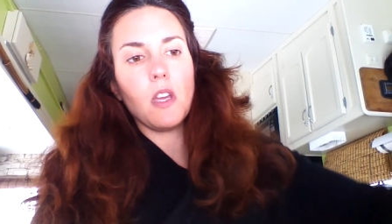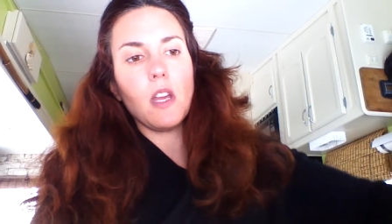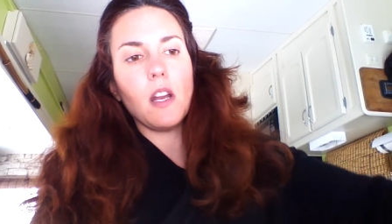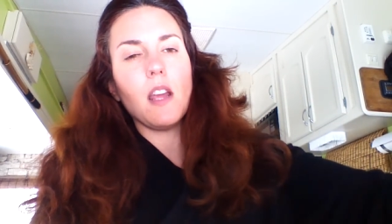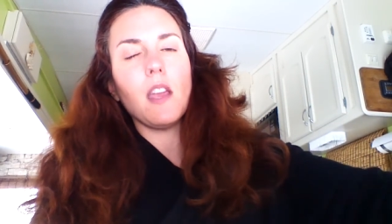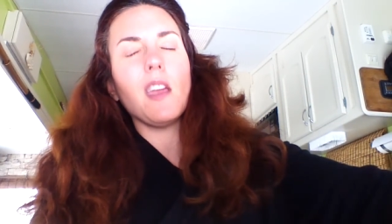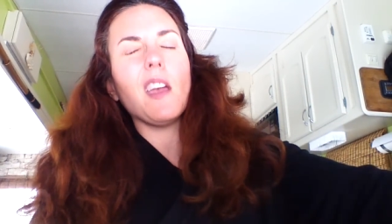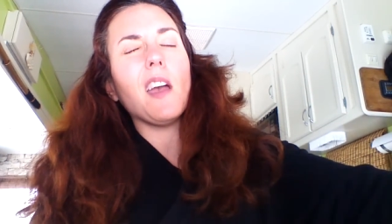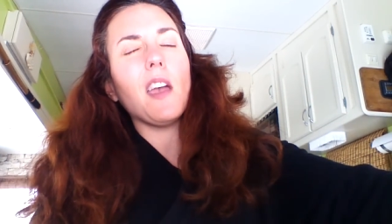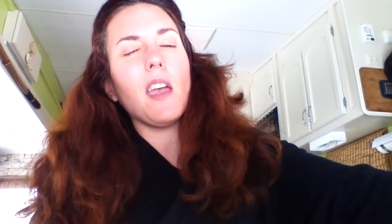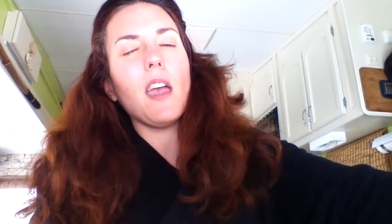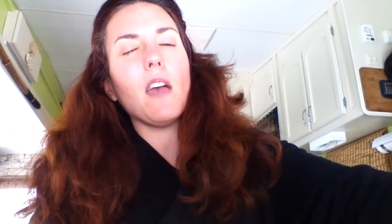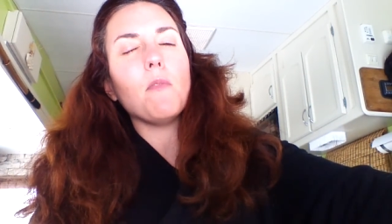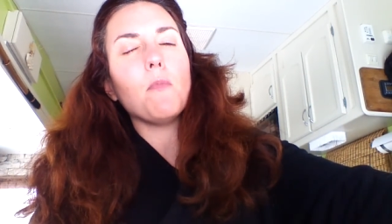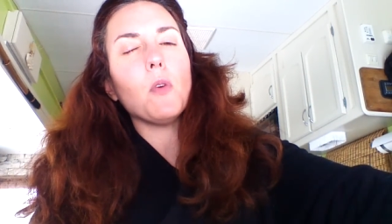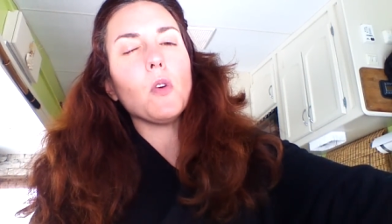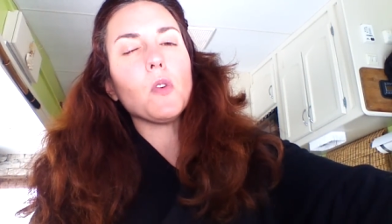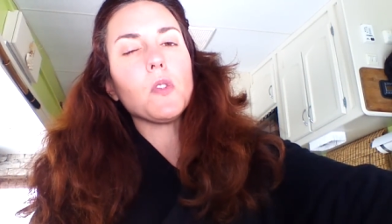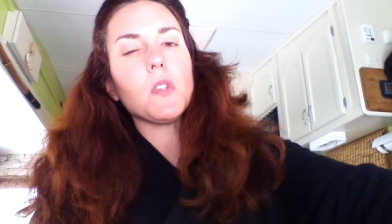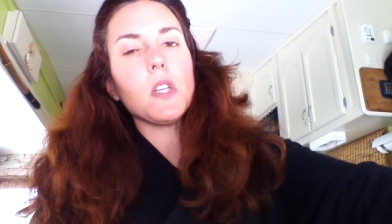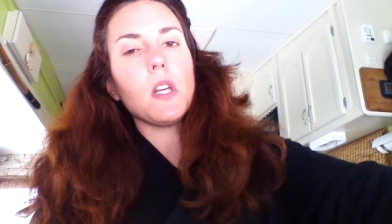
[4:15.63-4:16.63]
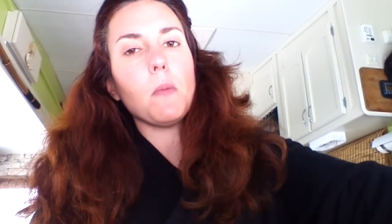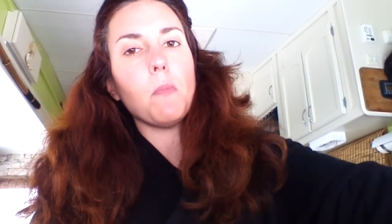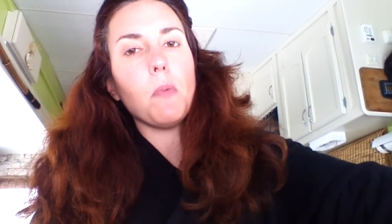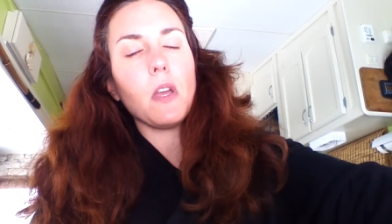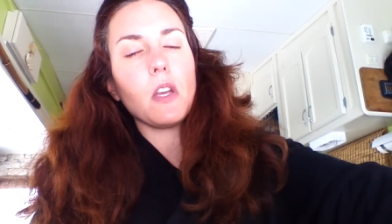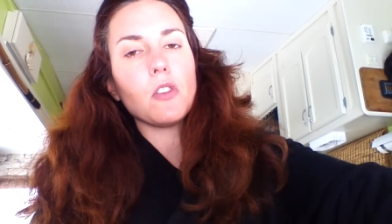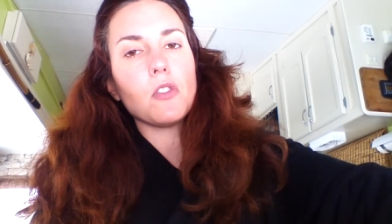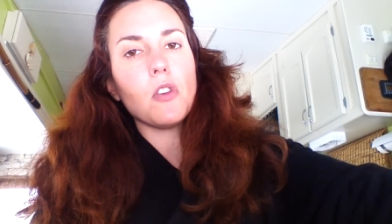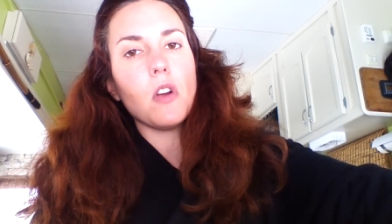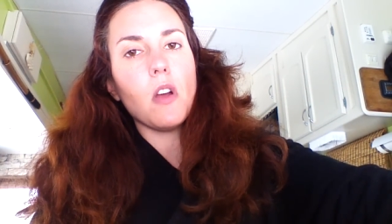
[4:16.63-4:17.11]
And I, I have posted a
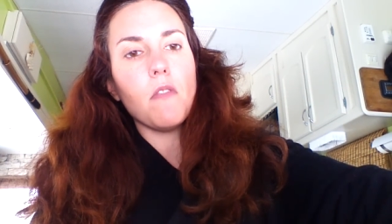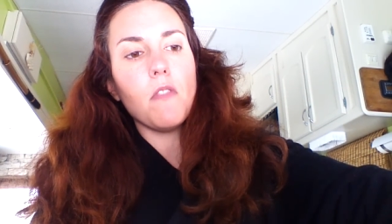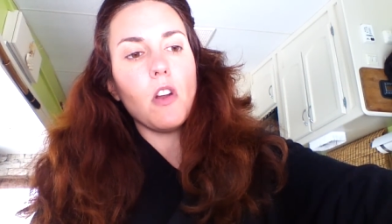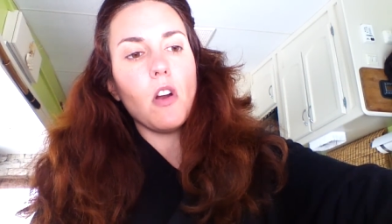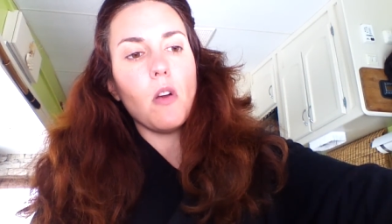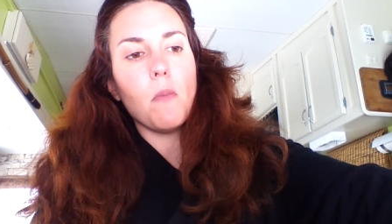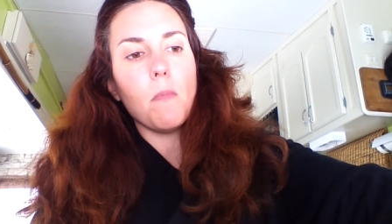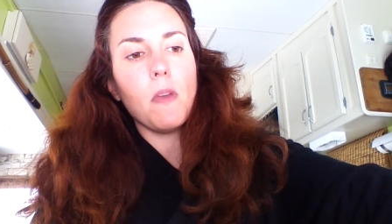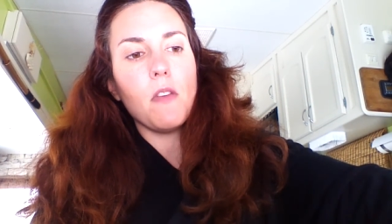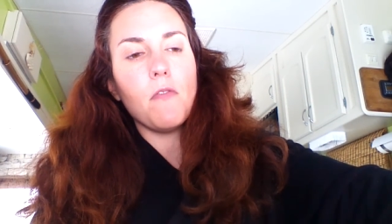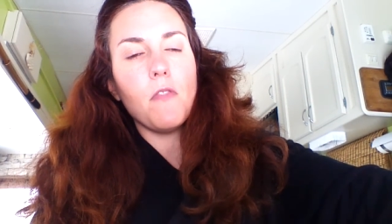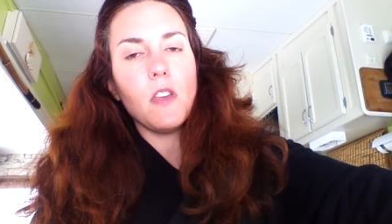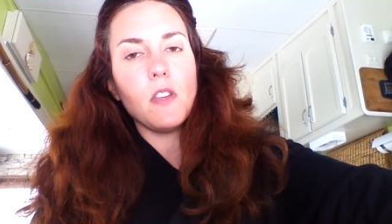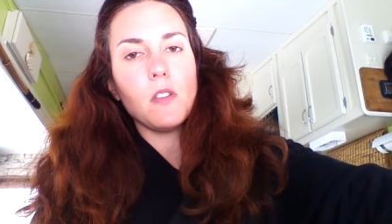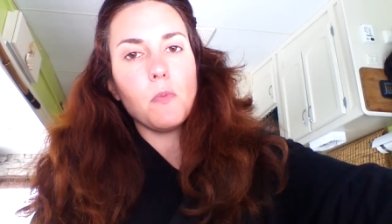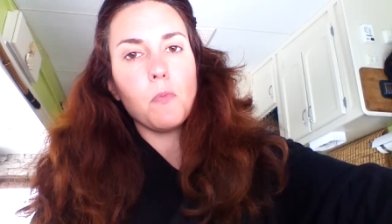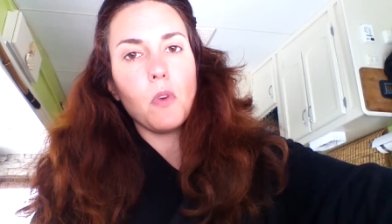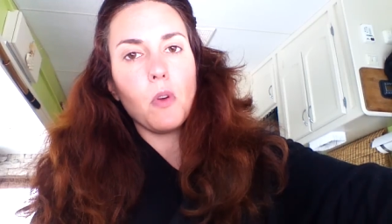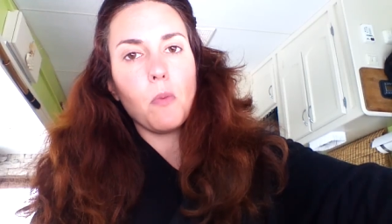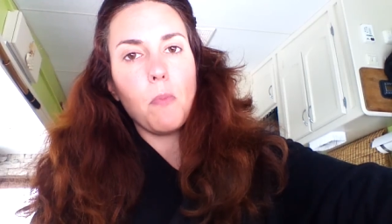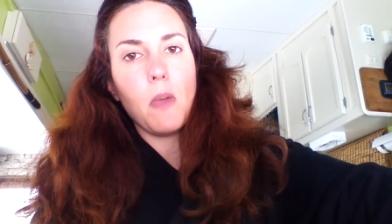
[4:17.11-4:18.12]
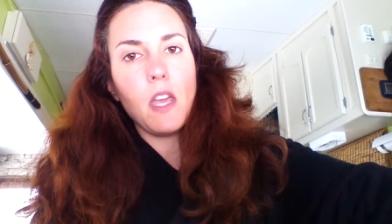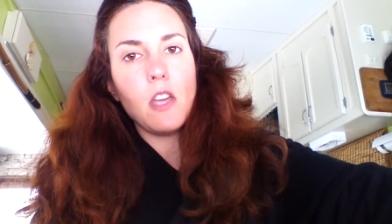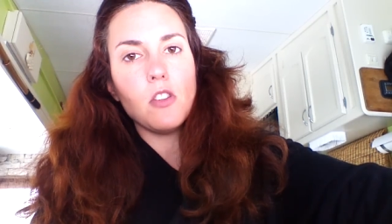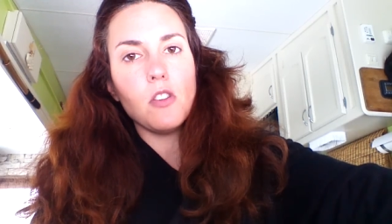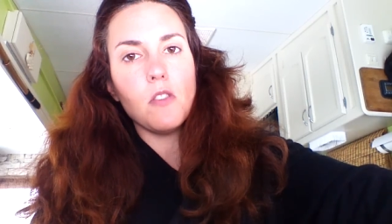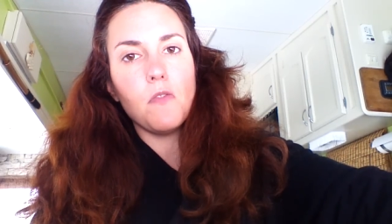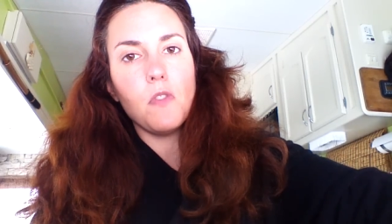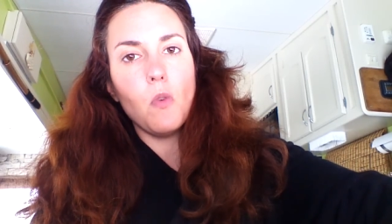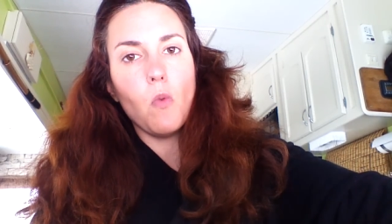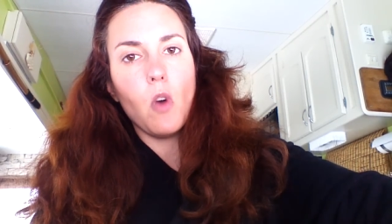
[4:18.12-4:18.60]
picture of it on my Facebook page
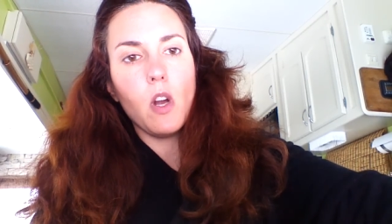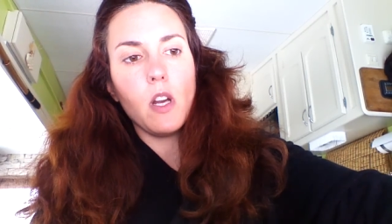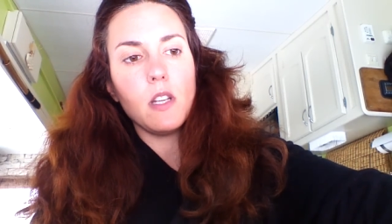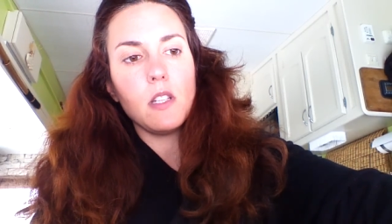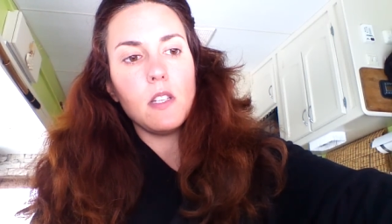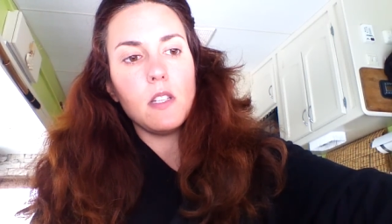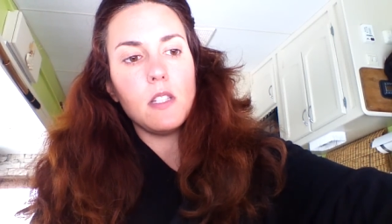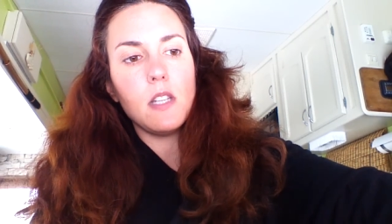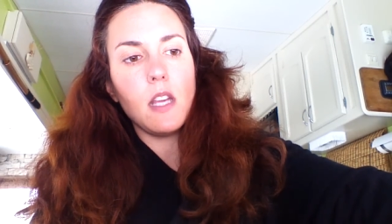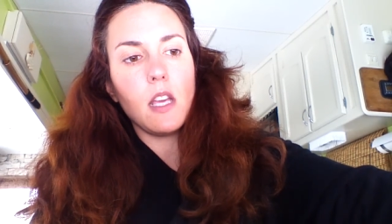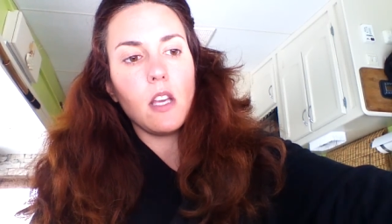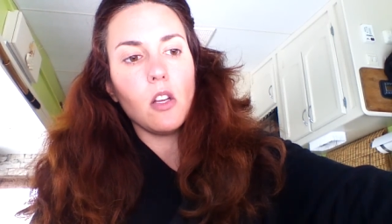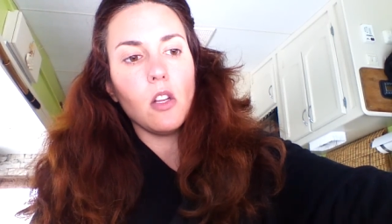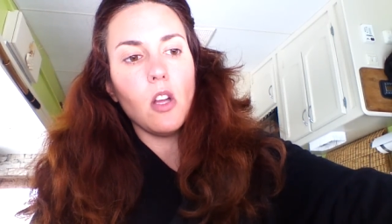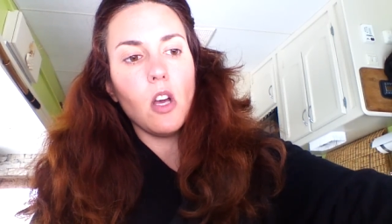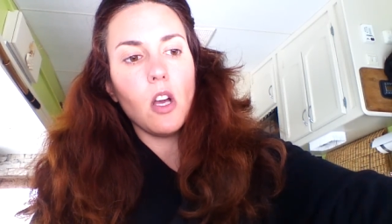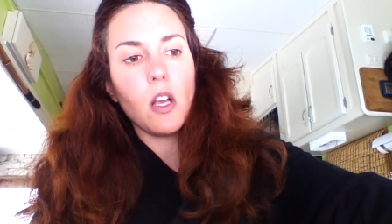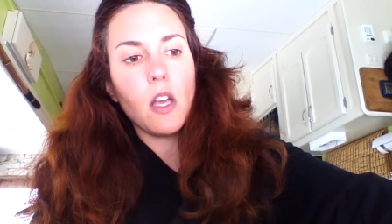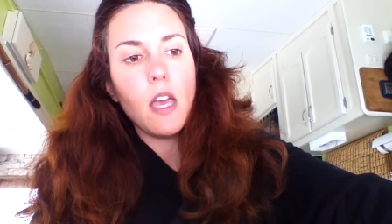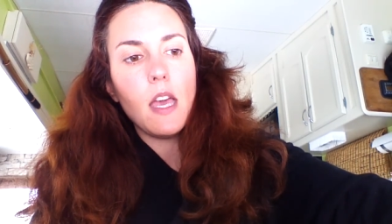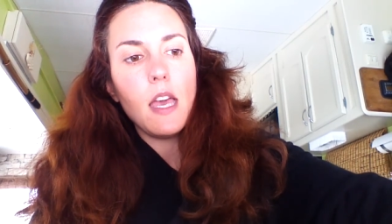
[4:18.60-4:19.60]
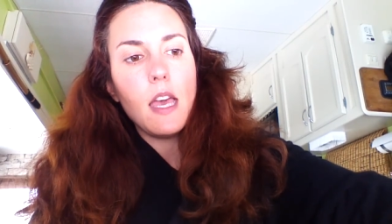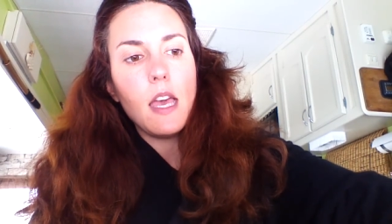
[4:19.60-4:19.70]
if you wanted to take a look.